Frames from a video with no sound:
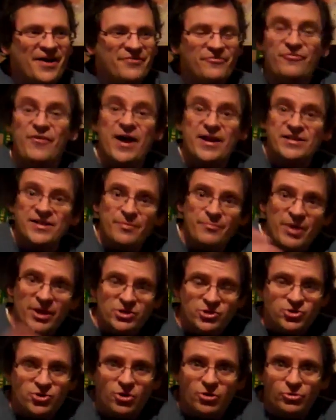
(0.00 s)
In fact, I
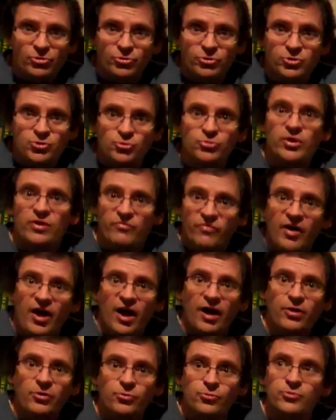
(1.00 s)
met Jean-Luc
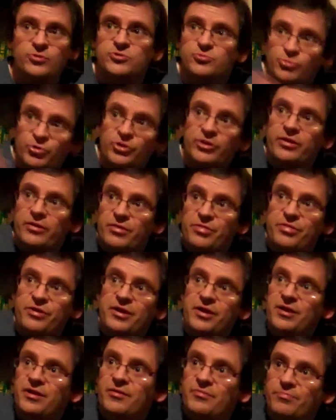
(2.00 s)
Tournevin, who is really
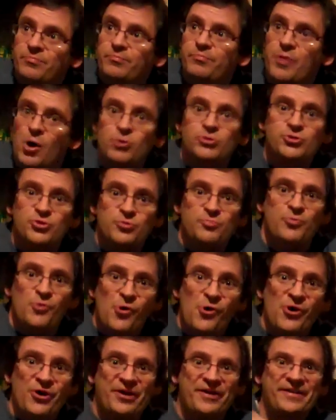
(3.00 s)
the poster
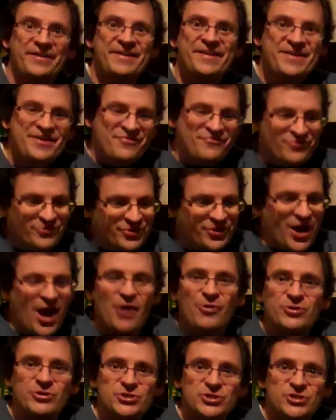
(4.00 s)
boy for the
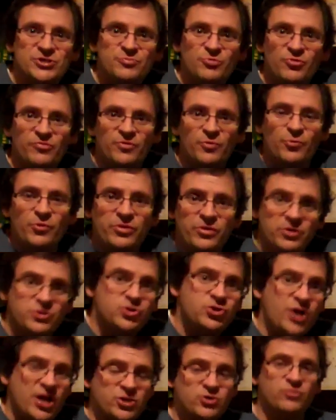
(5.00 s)
garagiste movement with
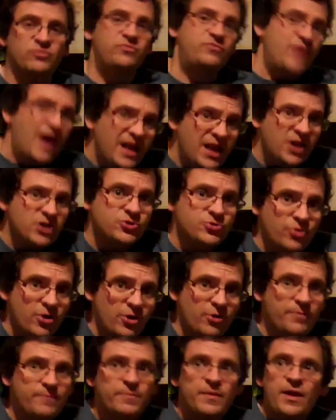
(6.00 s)
his Chateau
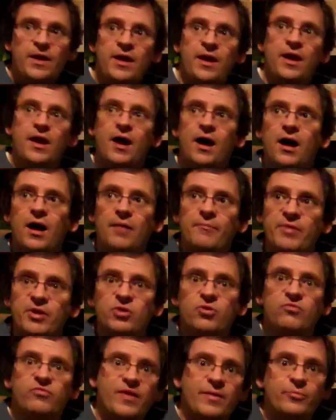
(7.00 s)
Valandro.
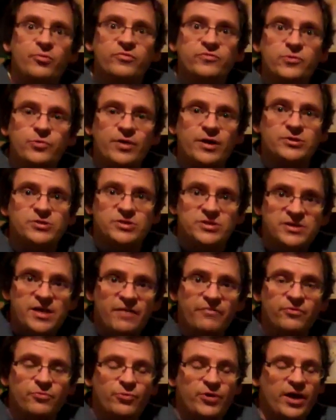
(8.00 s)
In November of
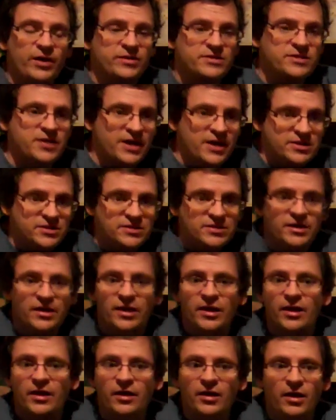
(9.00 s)
2007, we had a
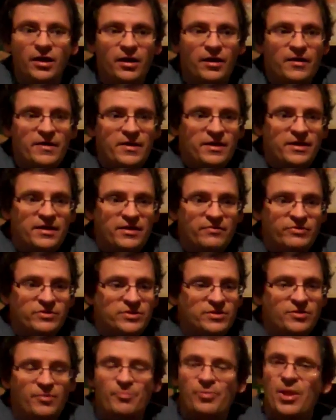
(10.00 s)
tasting. He even
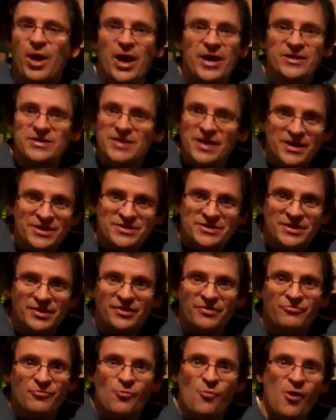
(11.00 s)
did a blind
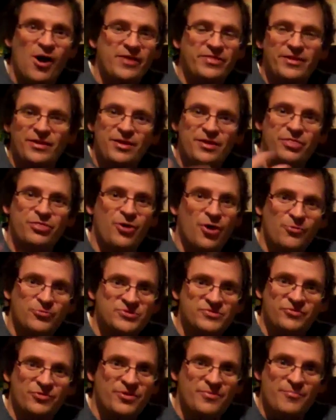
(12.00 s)
tasting of a wine that he thought
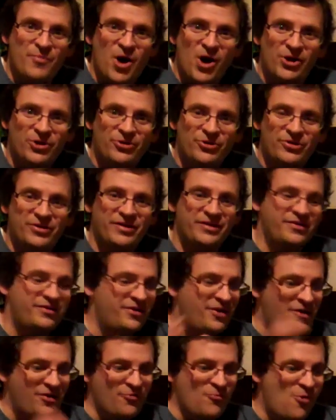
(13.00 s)
was very modern and
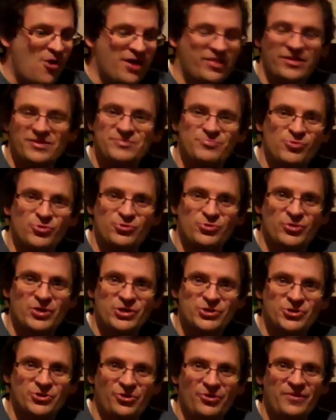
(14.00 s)
a wine that's more
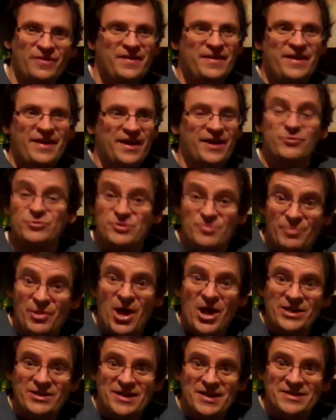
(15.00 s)
traditional. It was a
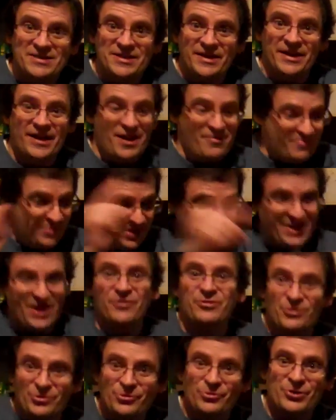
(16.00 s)
blind tasting, and I picked
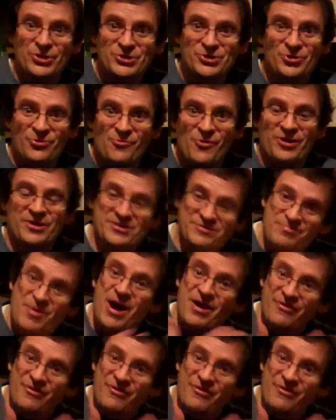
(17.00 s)
out the traditional one as